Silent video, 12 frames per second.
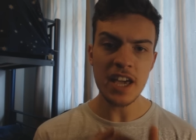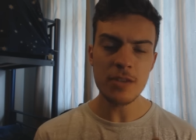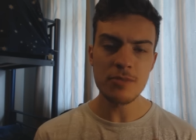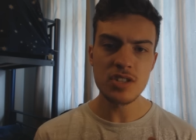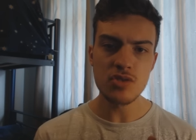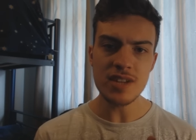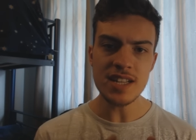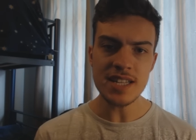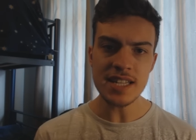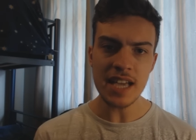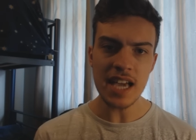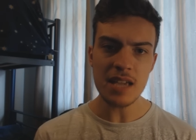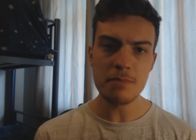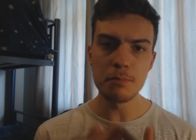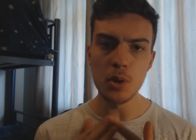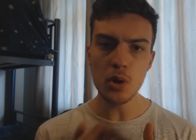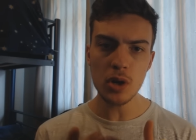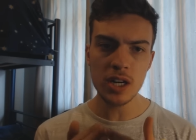that he was reading a
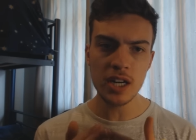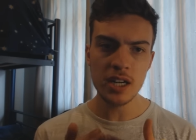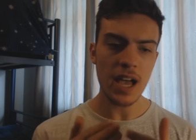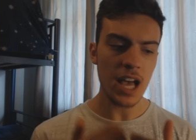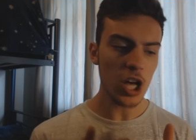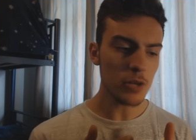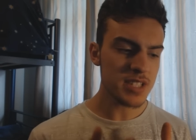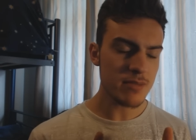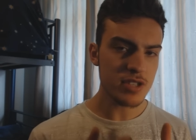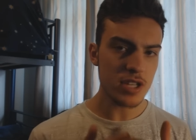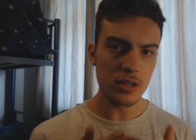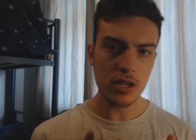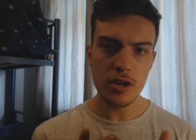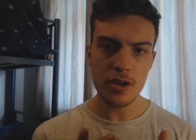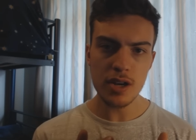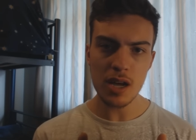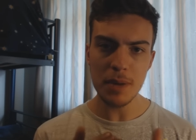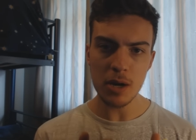book that helped him to
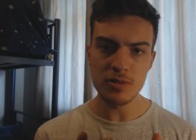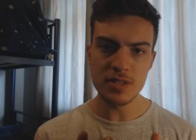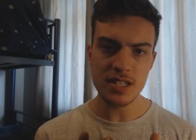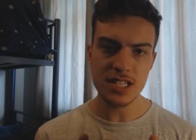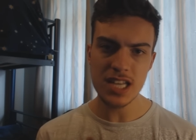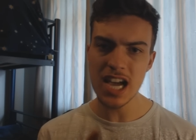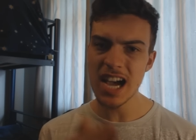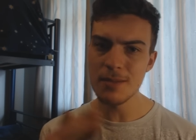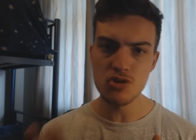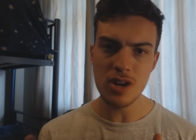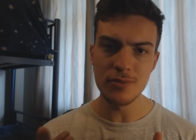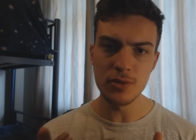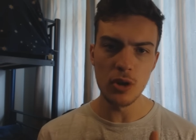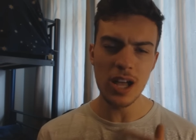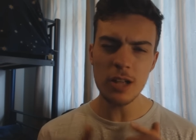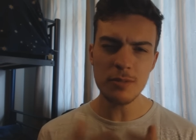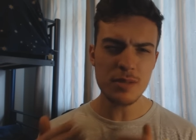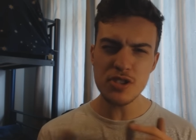learn about time travel, or
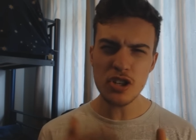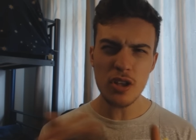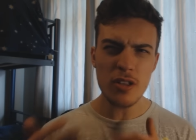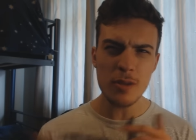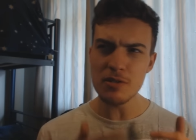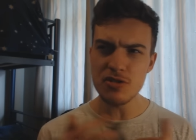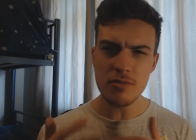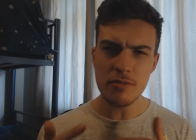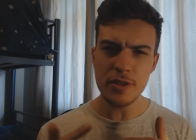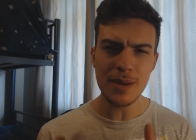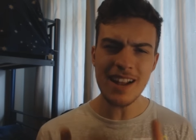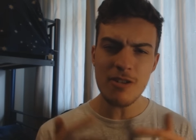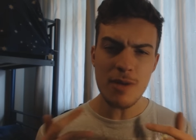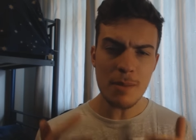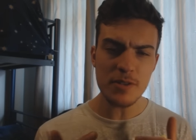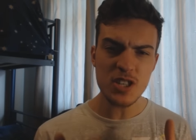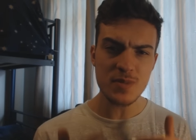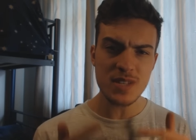helped him to learn about something, but I
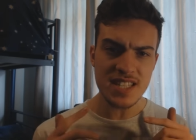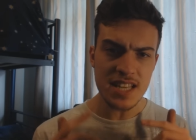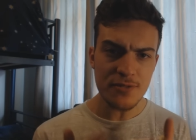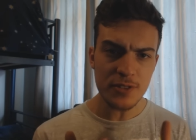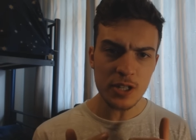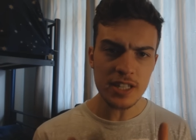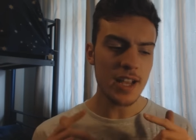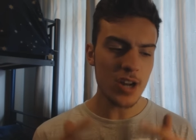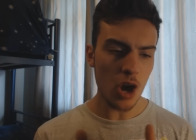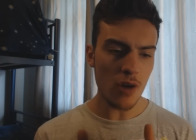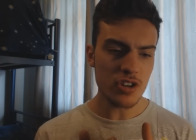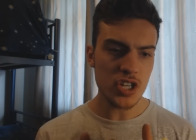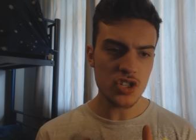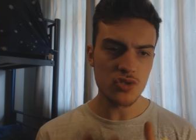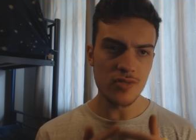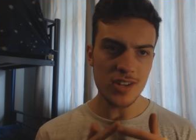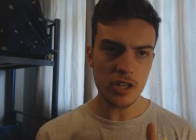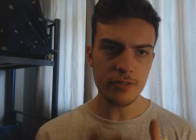remember specifically in Origins
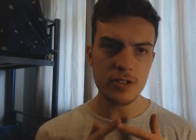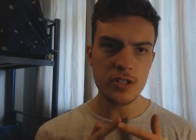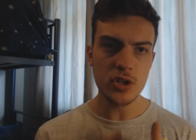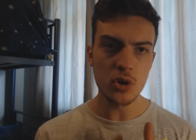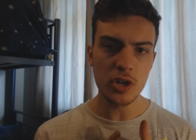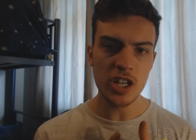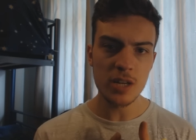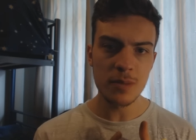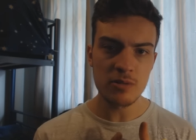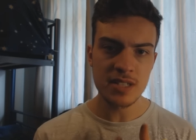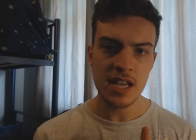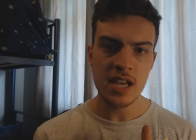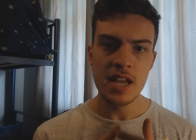Richtofen talking about